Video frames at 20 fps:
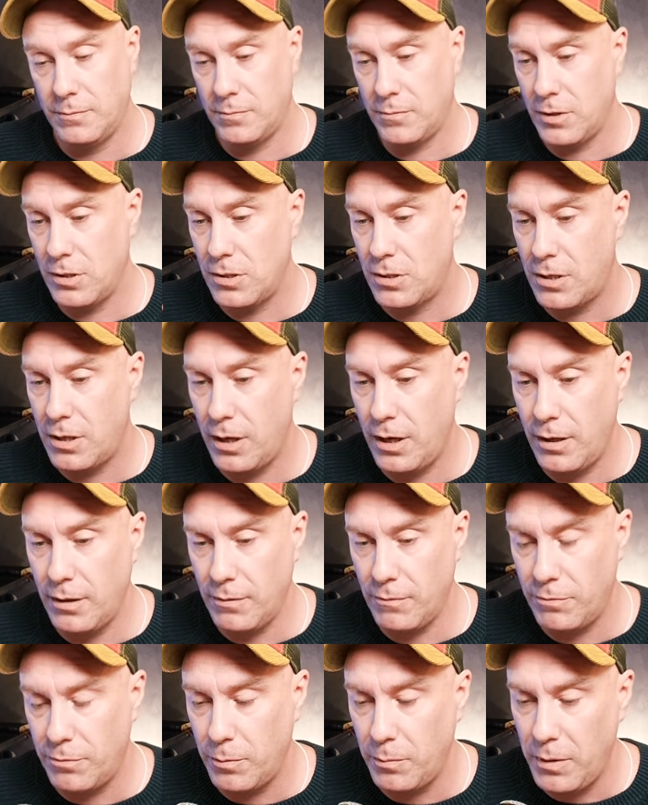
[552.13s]
This is
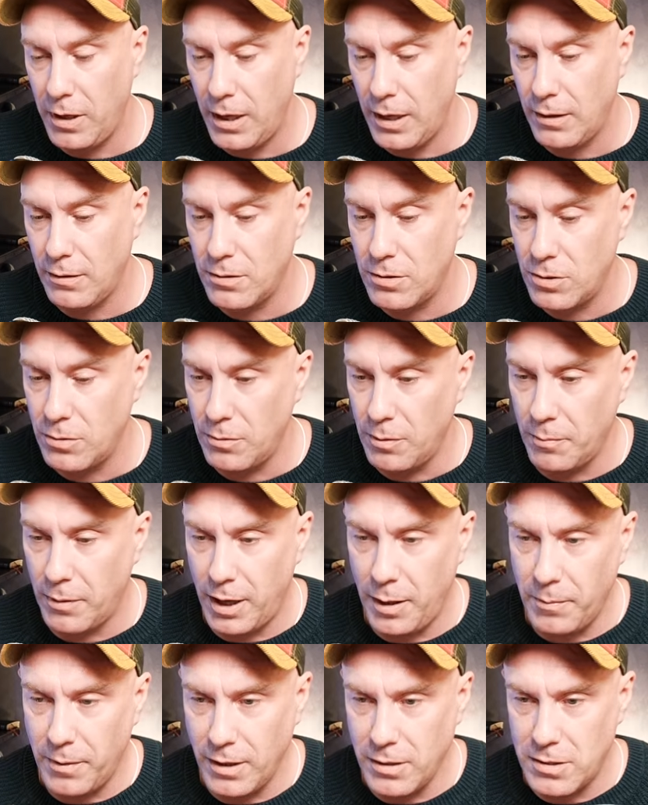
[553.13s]
good for me to
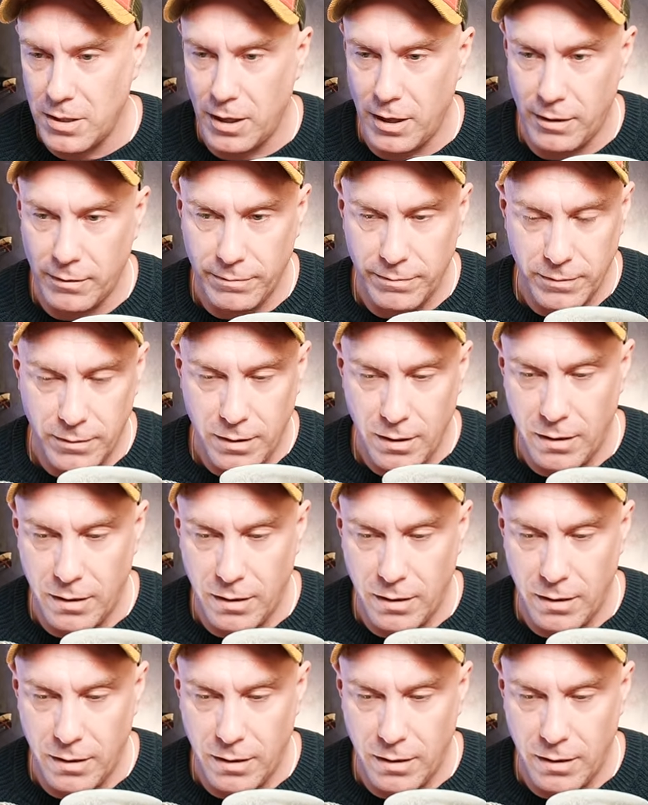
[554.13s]
remind myself